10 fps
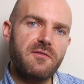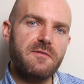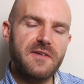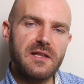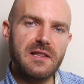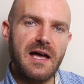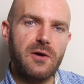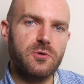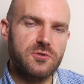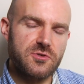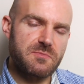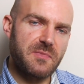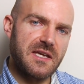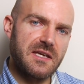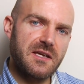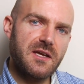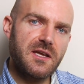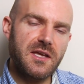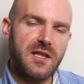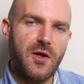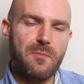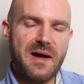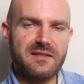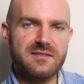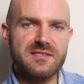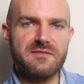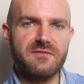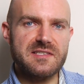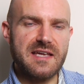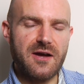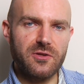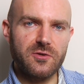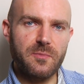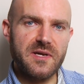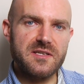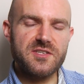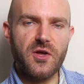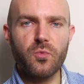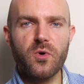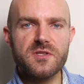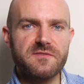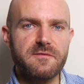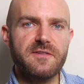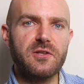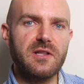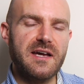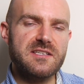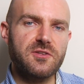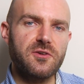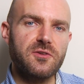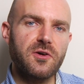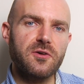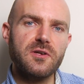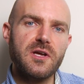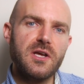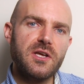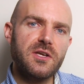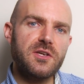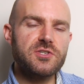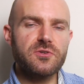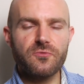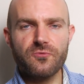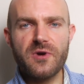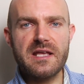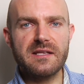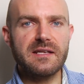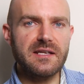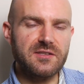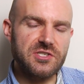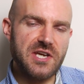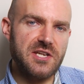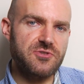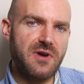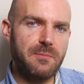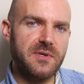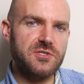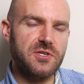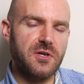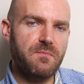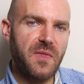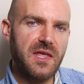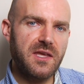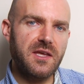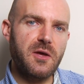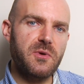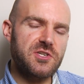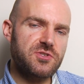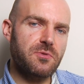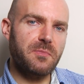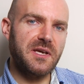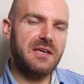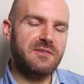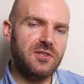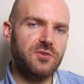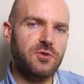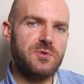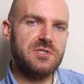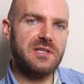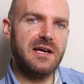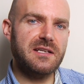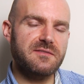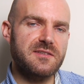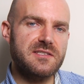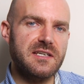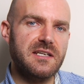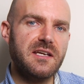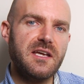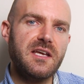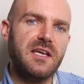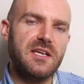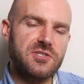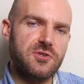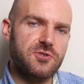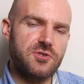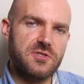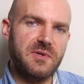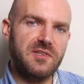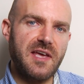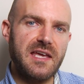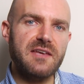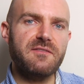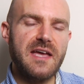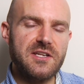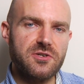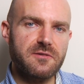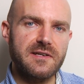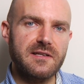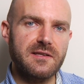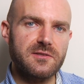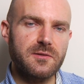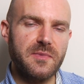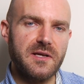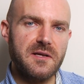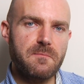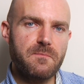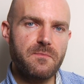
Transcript: The fill light will just be, balancing this out a little bit. So once the fill light is turned on, you shouldn't really need to change your aperture. It shouldn't be giving too much light to the scene. It should just be taking the edge off it a little bit.